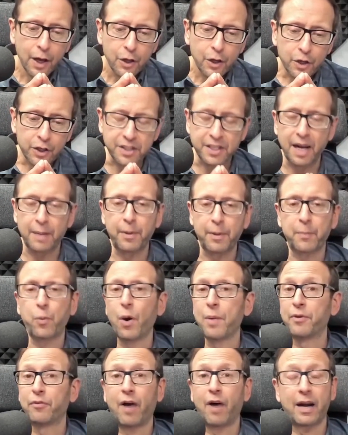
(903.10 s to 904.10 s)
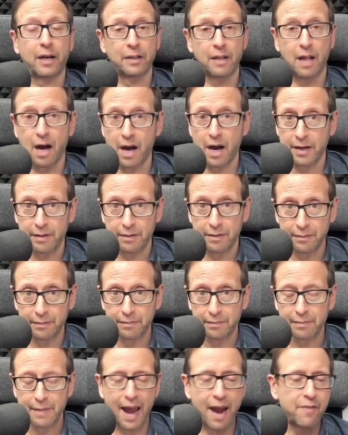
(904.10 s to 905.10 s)
You can set up an appointment right online.
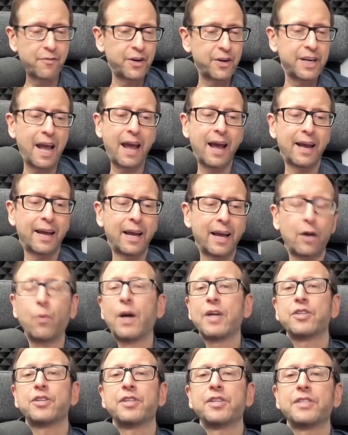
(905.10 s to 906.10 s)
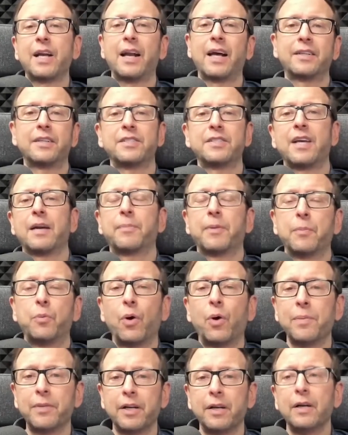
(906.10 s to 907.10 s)
Every day I get questions. I'd like to set up an
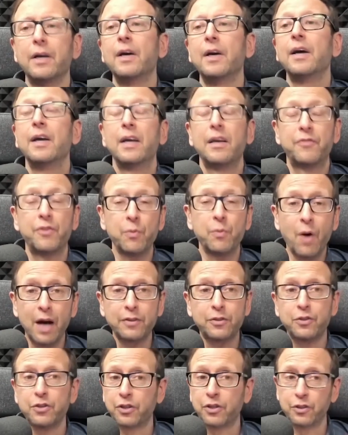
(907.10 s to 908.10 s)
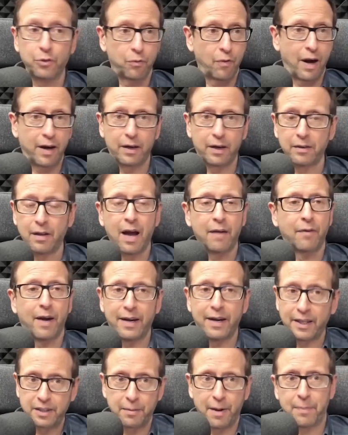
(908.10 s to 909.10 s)
appointment. If you want to, you can do it right online. Right
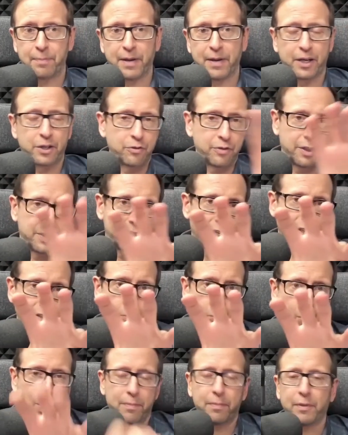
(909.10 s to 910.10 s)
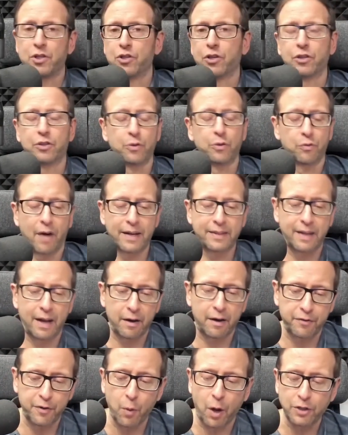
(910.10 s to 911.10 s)
next to my picture, it says appointment. You can do it right
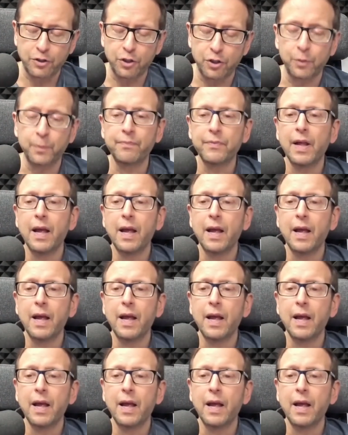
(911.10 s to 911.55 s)
there if you want to.